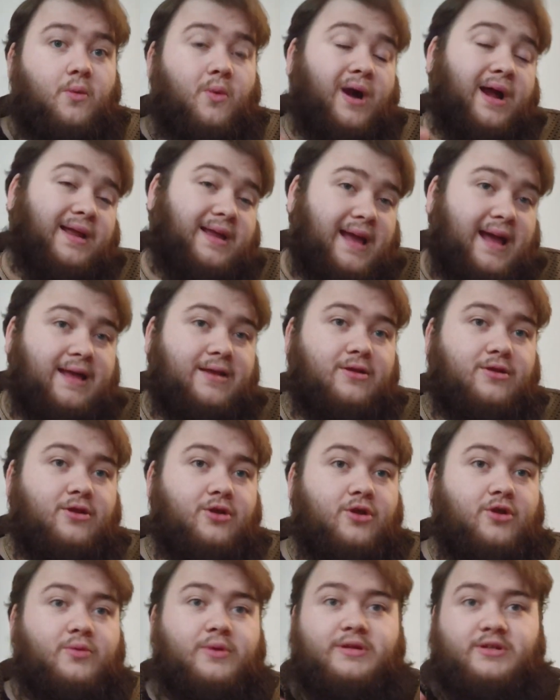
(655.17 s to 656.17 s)
What I can
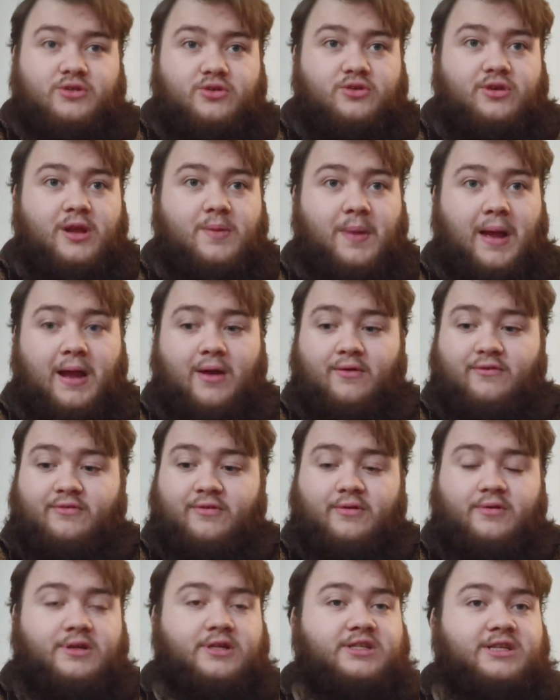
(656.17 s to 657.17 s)
do is nip out
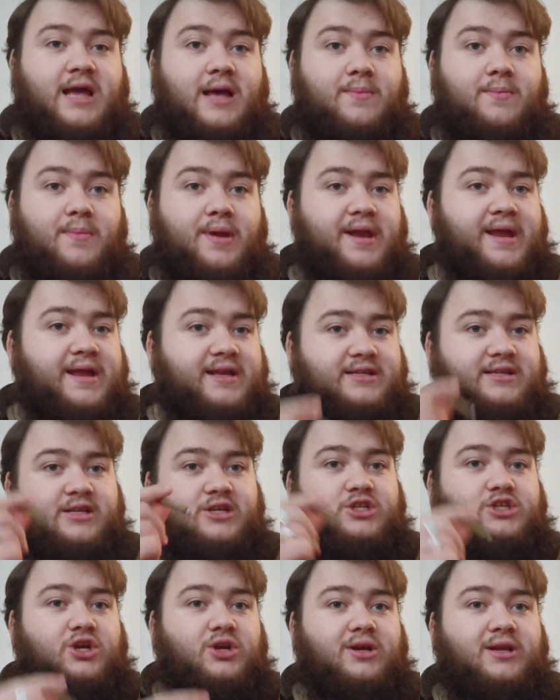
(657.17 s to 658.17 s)
for 10 minutes
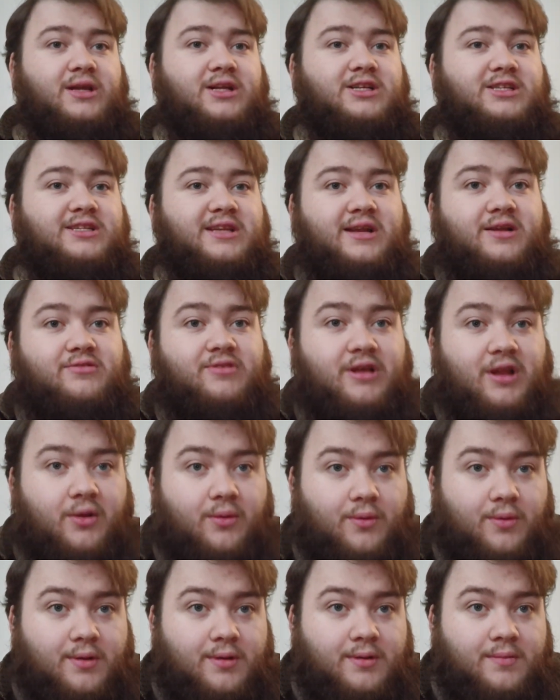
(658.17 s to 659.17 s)
and enjoy a little
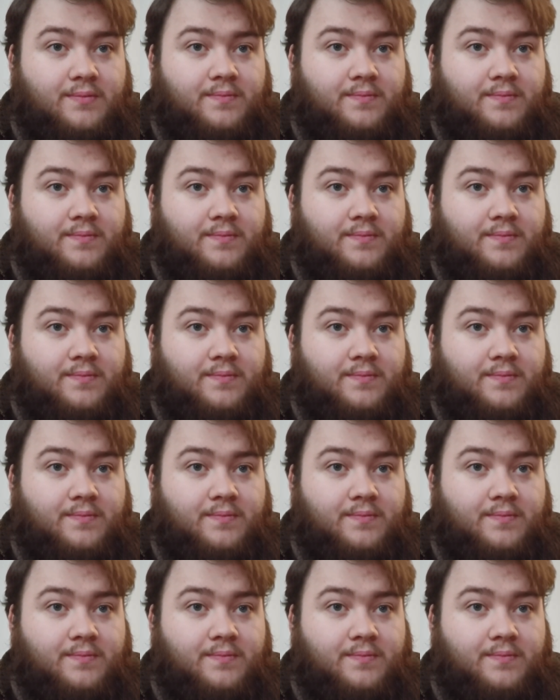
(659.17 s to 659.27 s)
cigarillo,